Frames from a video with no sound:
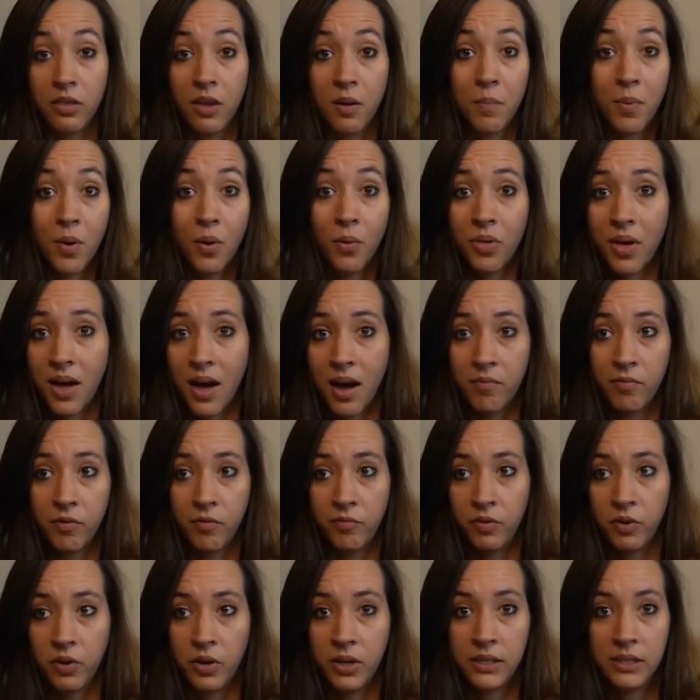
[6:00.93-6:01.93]
they both have a
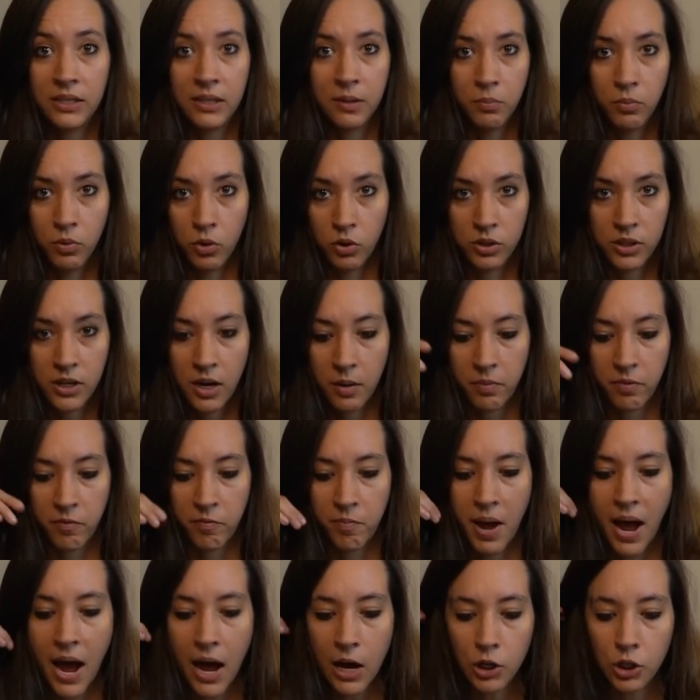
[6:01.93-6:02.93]
very similar type of
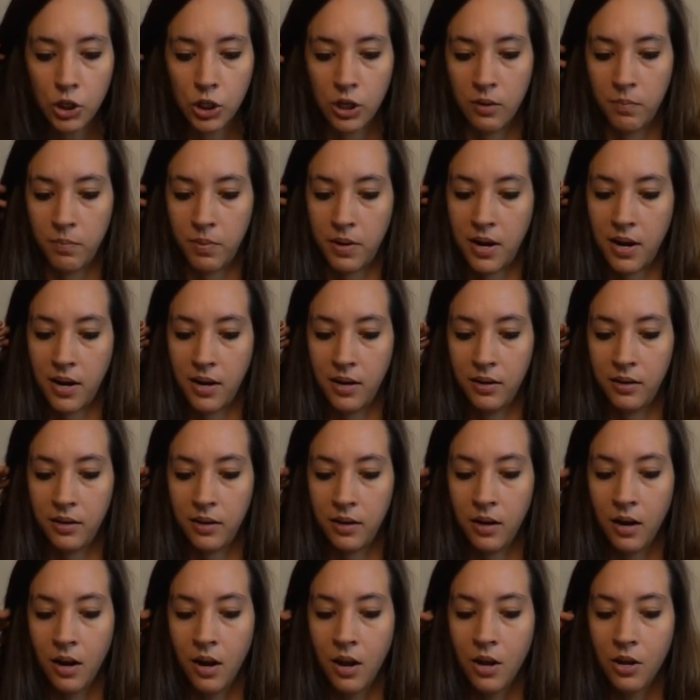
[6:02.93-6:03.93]
passion behind
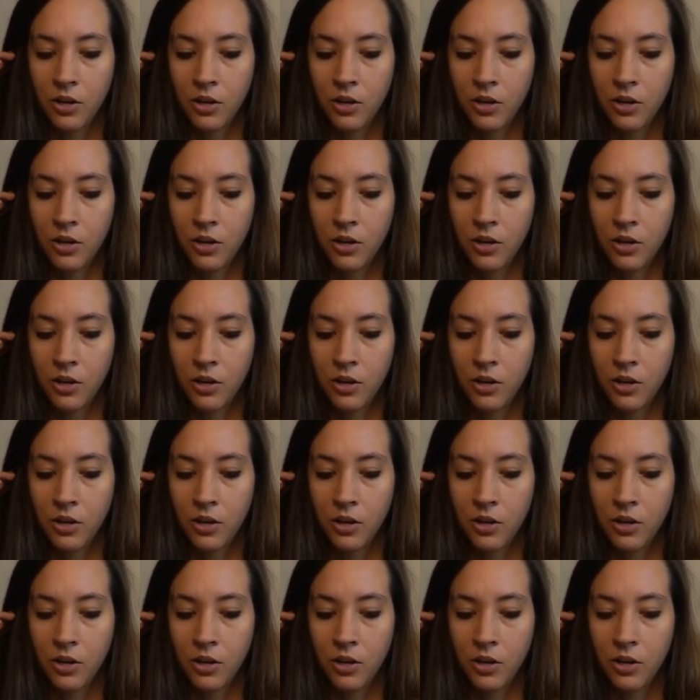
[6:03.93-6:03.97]
it.